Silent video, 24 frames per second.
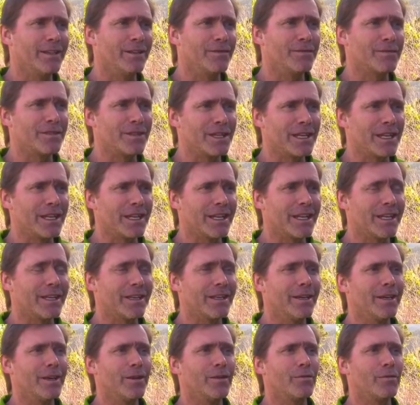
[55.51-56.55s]
You've seen it
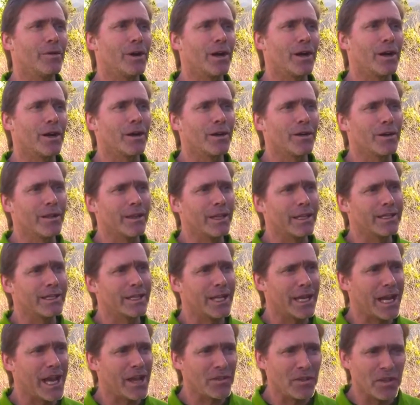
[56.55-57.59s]
where they
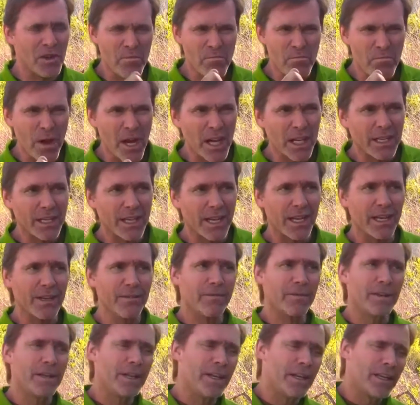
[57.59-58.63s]
take out their buck
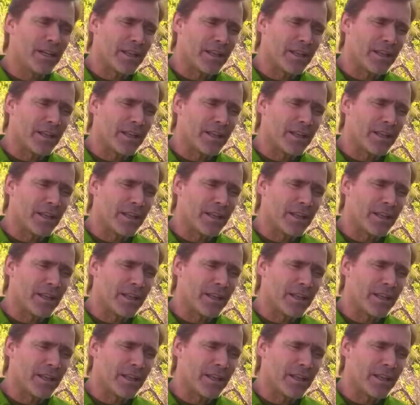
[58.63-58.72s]
knife,